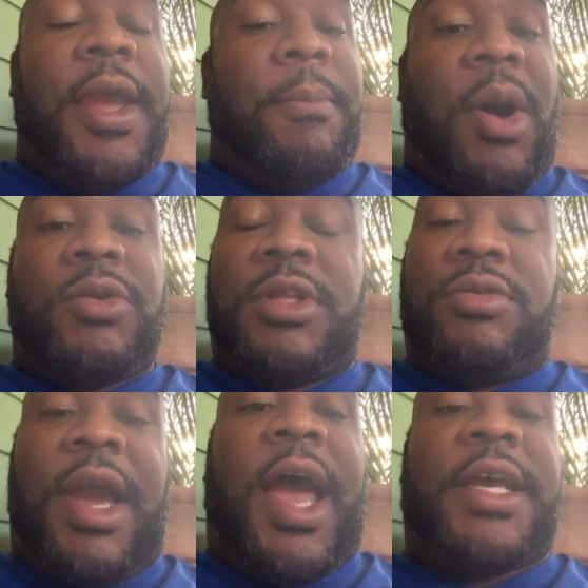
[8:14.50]
And both
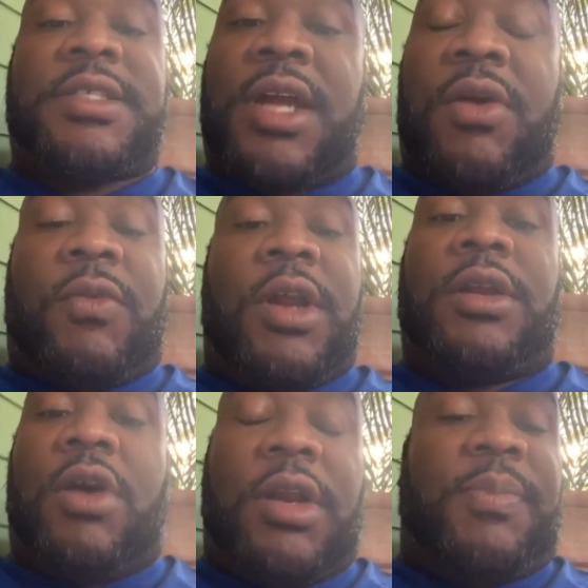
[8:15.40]
of you guys start
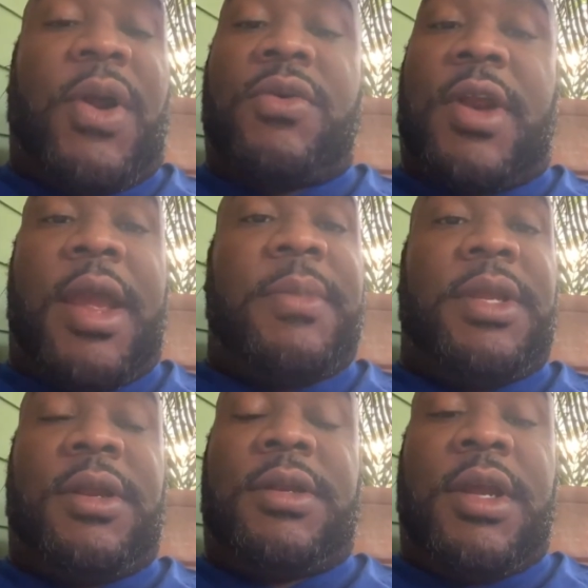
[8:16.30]
working on the
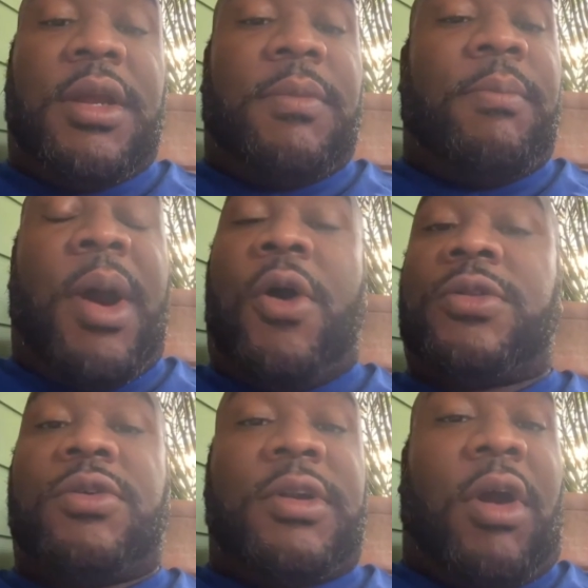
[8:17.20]
programming,
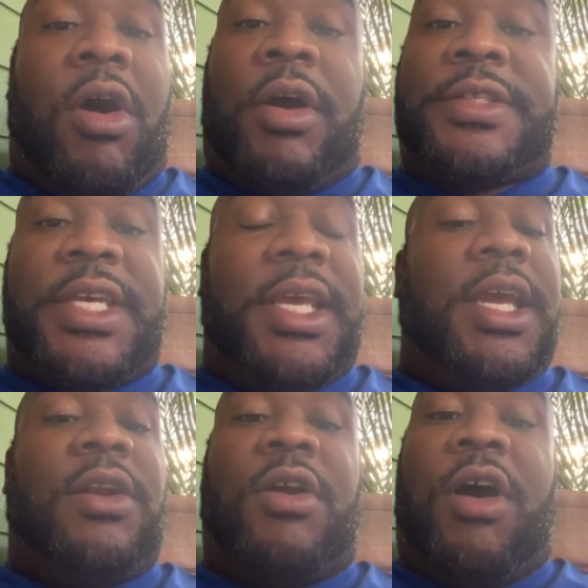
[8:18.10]
both or all
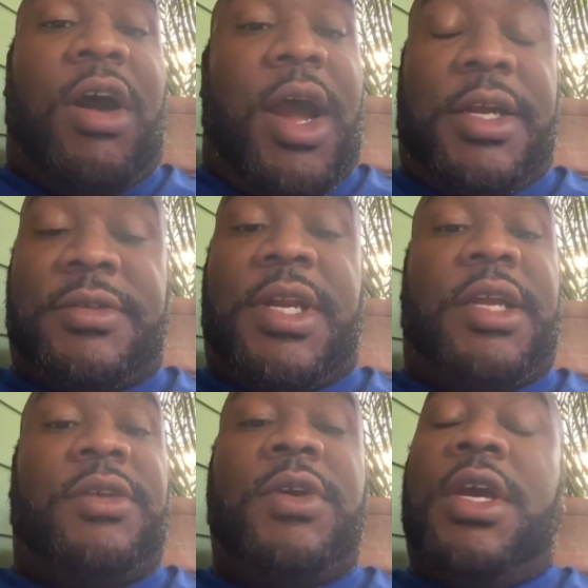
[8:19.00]
10 or all 100
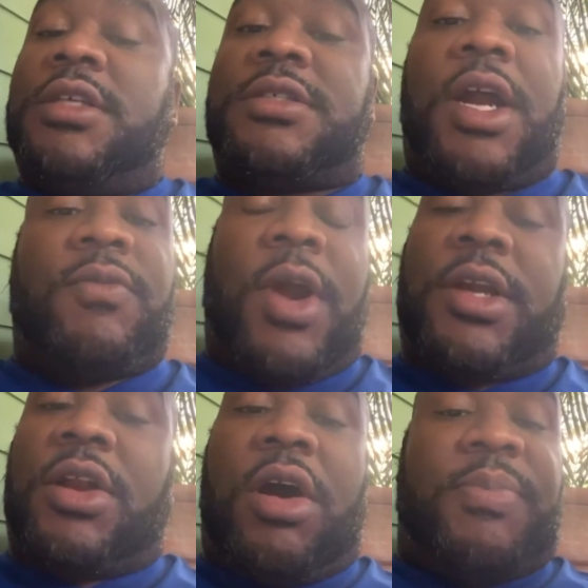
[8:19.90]
of you, start
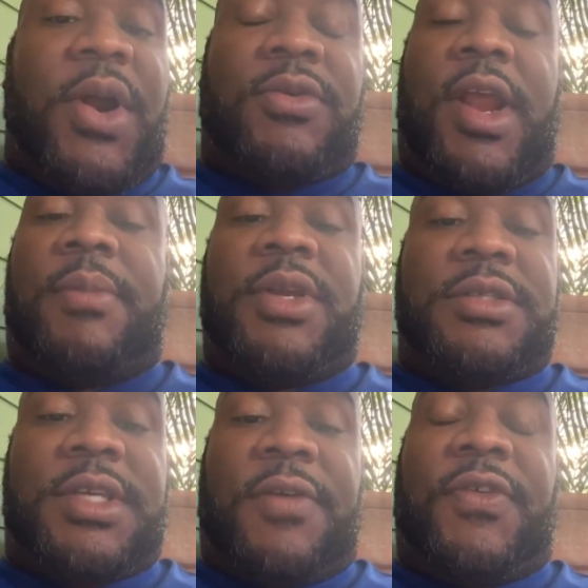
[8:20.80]
working on programming
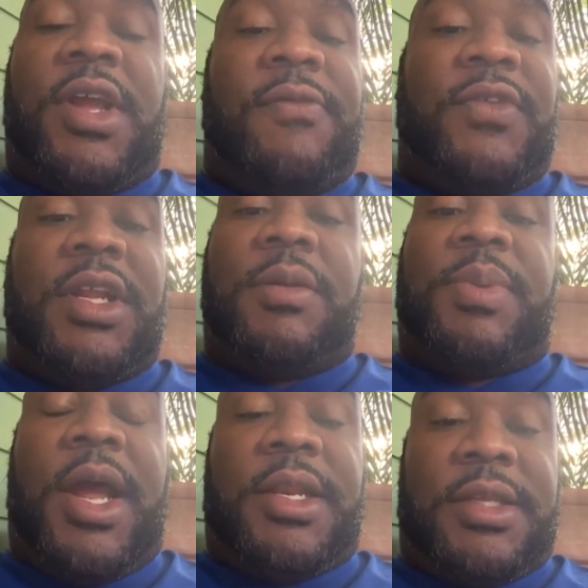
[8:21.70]
yourself for infinite
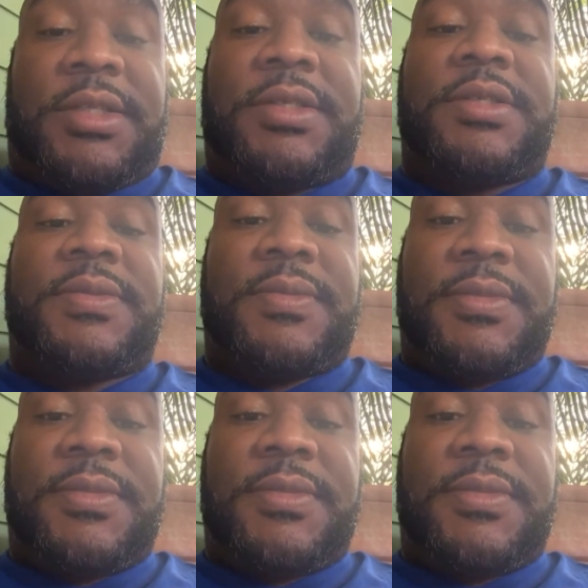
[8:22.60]
abundance.